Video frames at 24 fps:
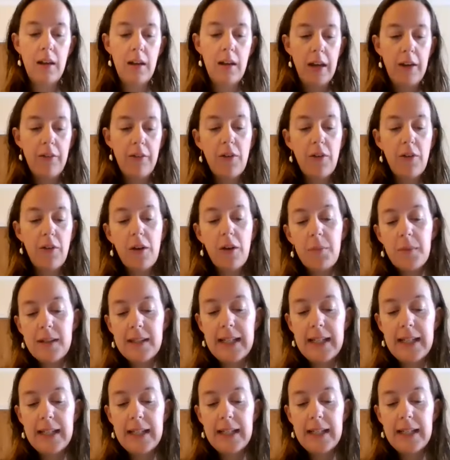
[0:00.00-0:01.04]
In Romans
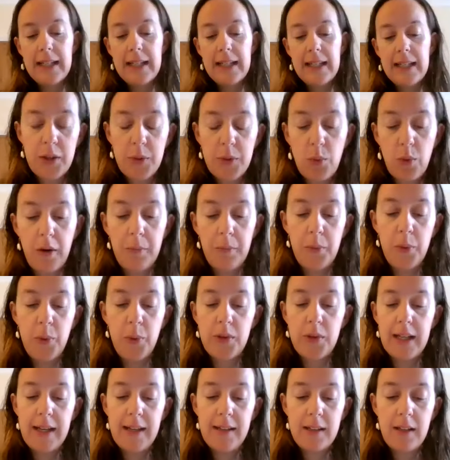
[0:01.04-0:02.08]
11, verse 1,
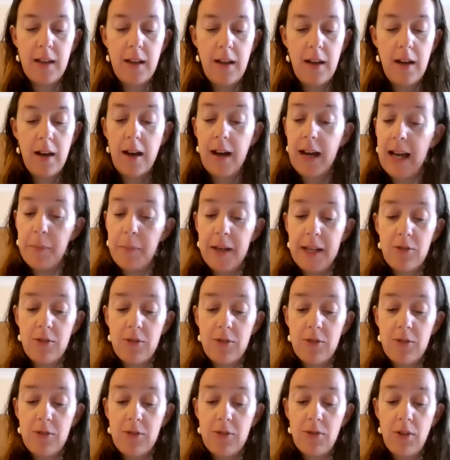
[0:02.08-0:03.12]
Paul says, I am
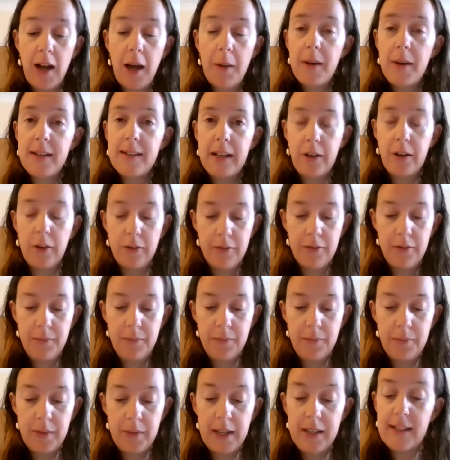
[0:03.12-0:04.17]
an Israelite myself,
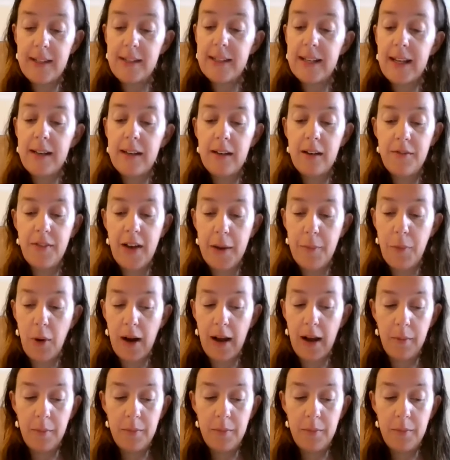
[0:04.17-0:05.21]
a descendant of
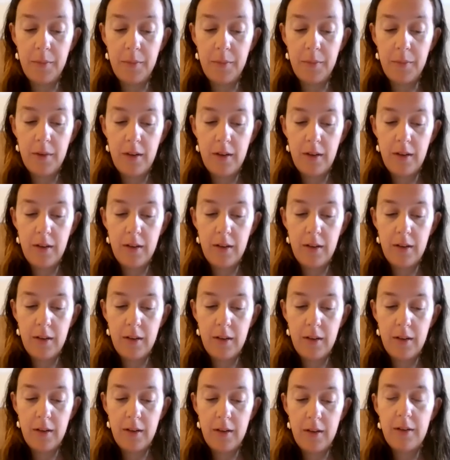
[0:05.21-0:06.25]
Abraham,
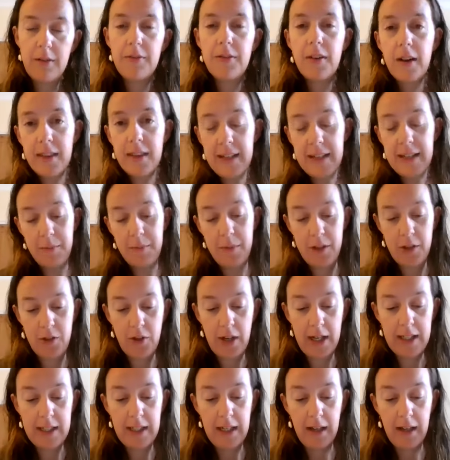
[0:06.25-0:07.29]
further
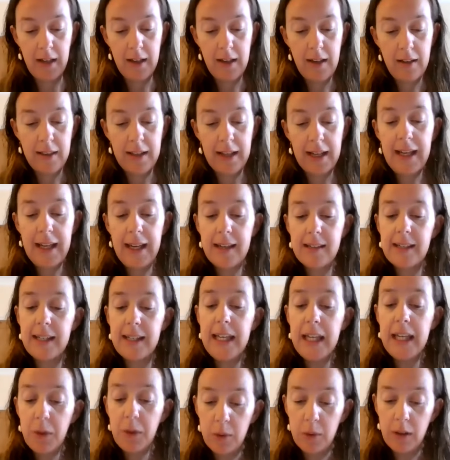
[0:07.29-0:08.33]
demonstrating that he is
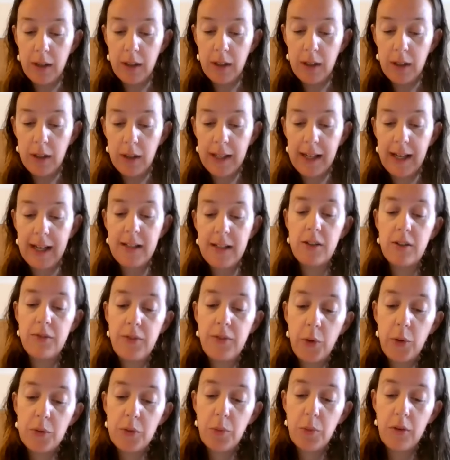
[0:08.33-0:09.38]
an equal against the
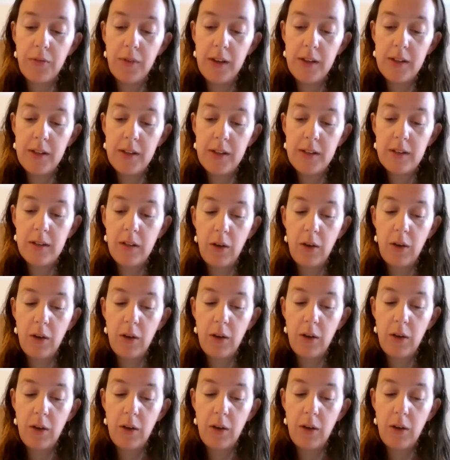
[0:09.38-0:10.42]
false prophets who
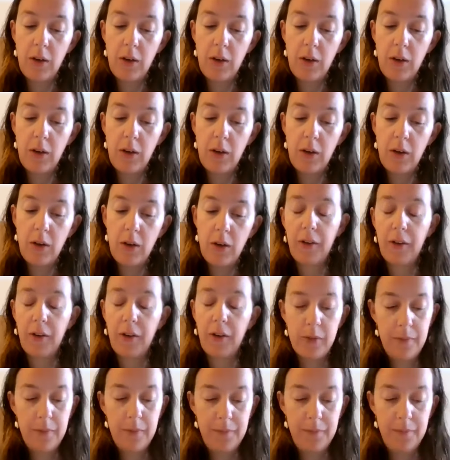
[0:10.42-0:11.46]
are questioning his
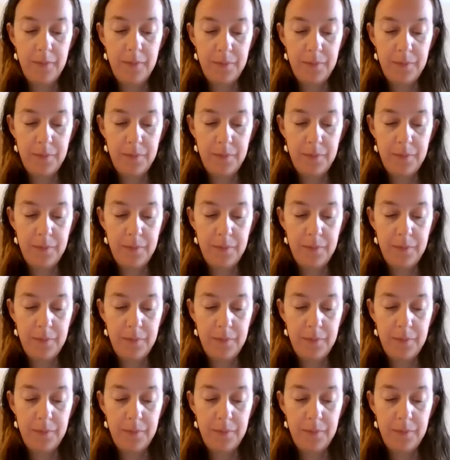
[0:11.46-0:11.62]
background.